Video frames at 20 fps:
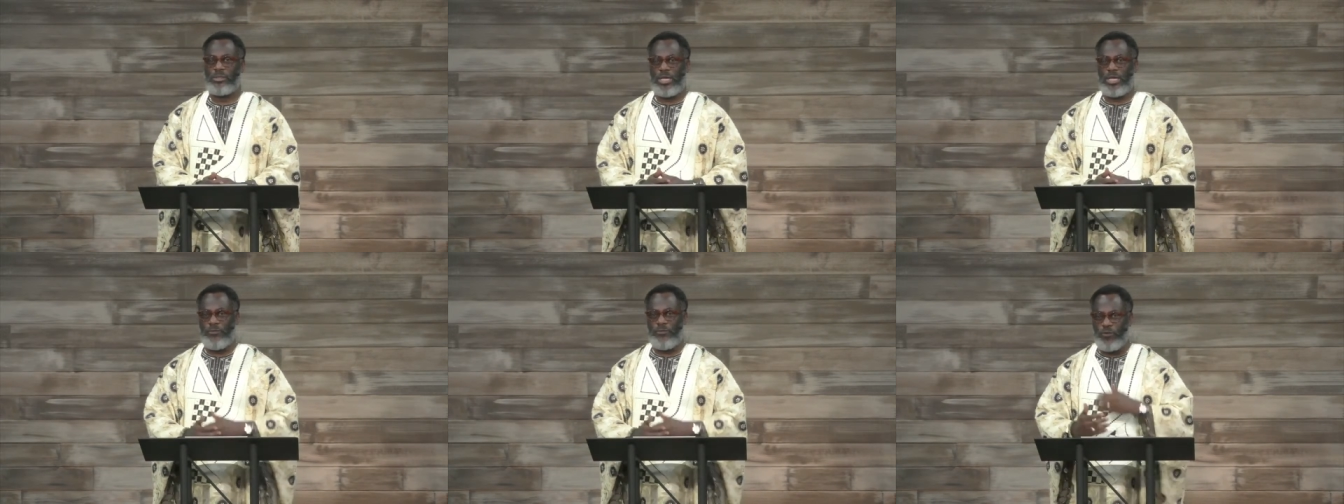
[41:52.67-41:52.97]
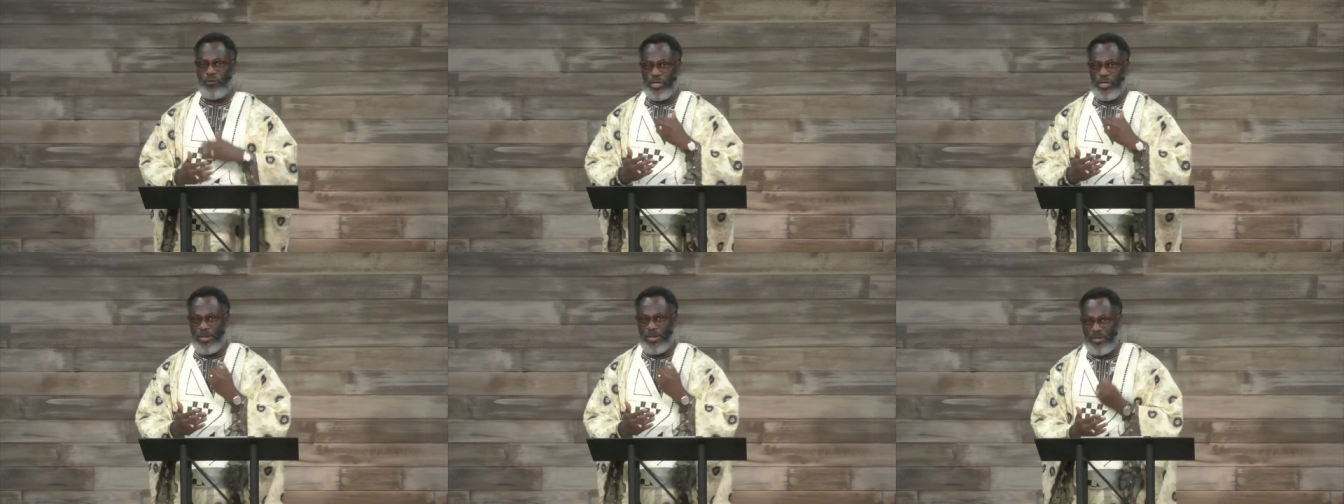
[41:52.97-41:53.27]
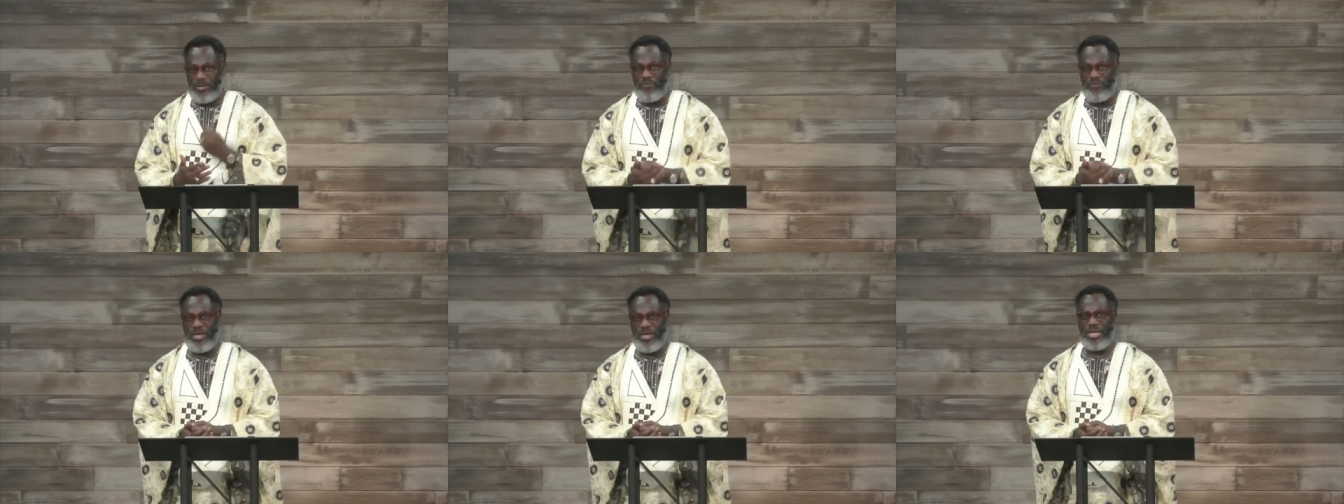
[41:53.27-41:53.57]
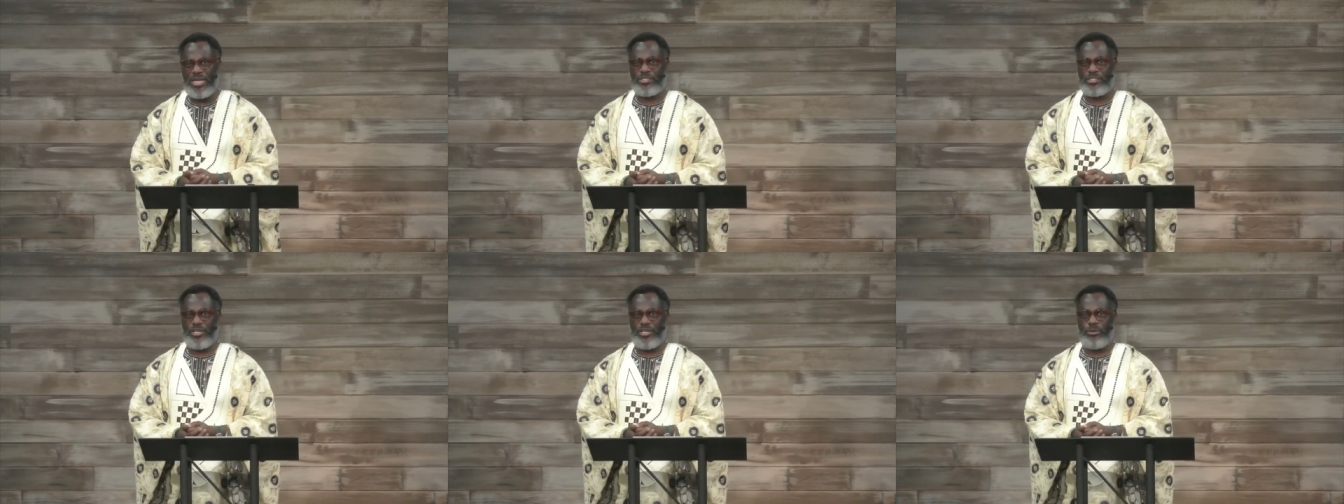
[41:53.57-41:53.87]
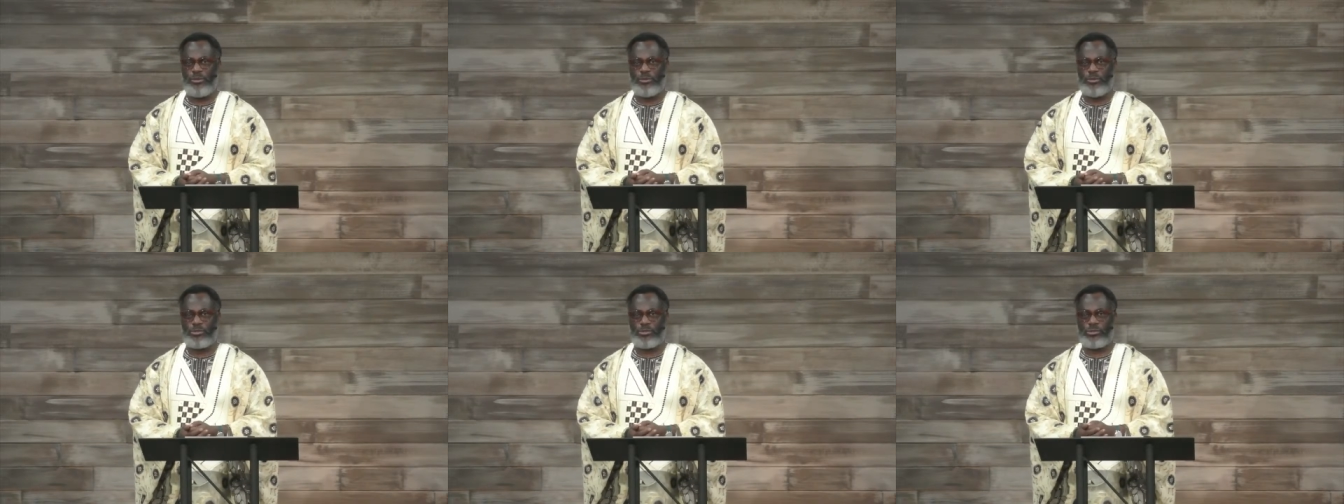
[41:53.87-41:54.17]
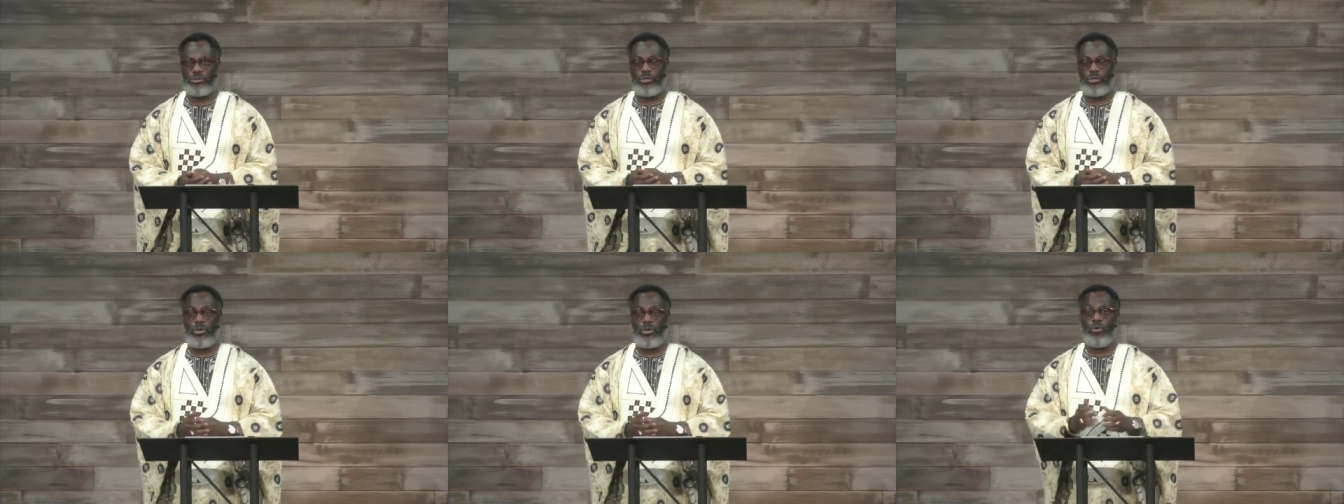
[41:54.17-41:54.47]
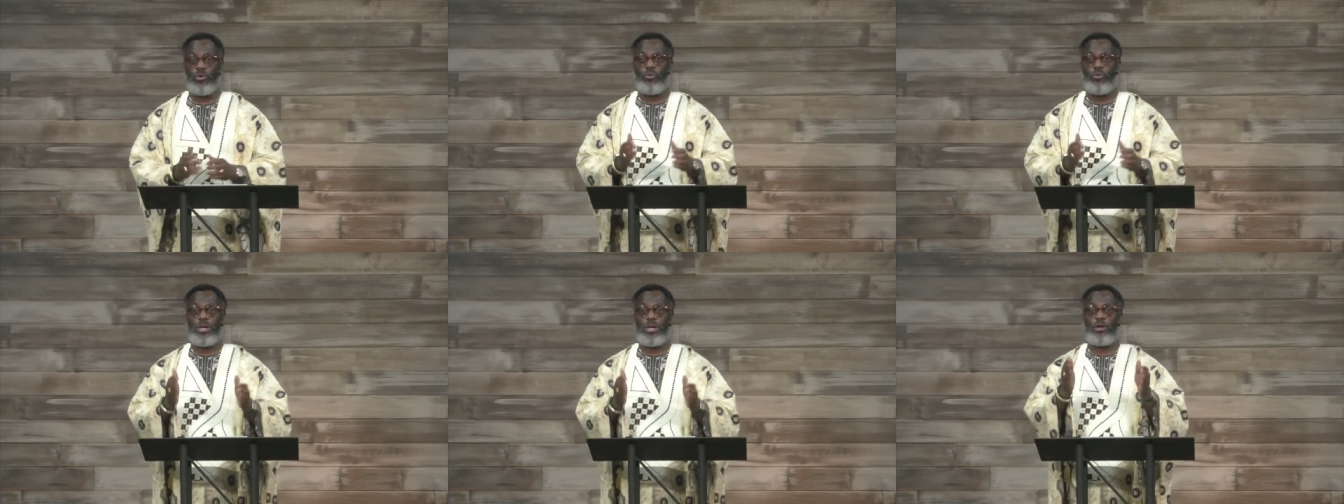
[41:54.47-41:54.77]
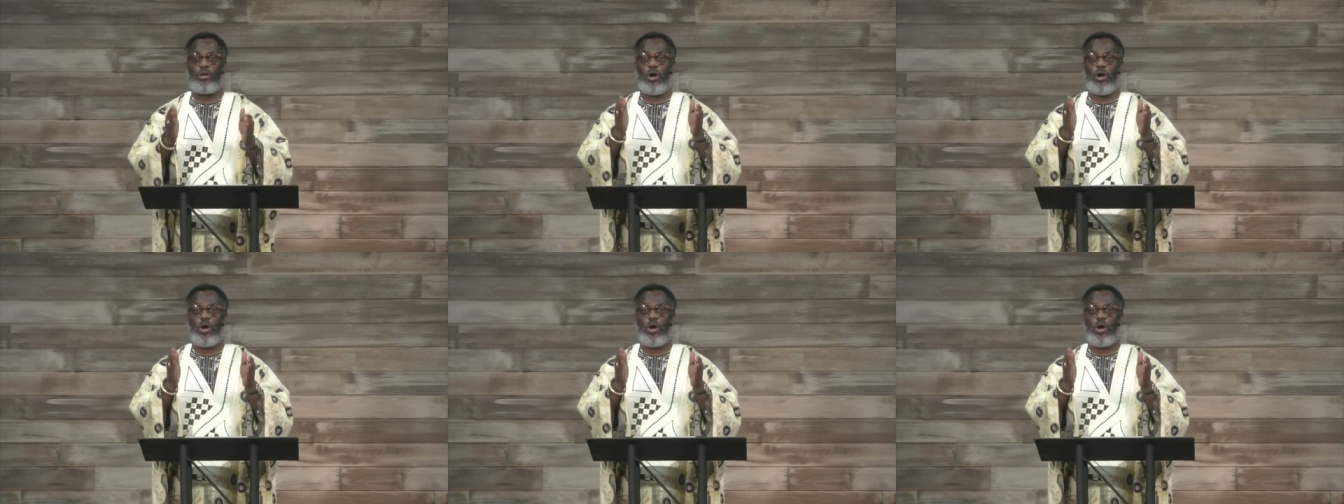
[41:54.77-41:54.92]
If you keep giving excuse when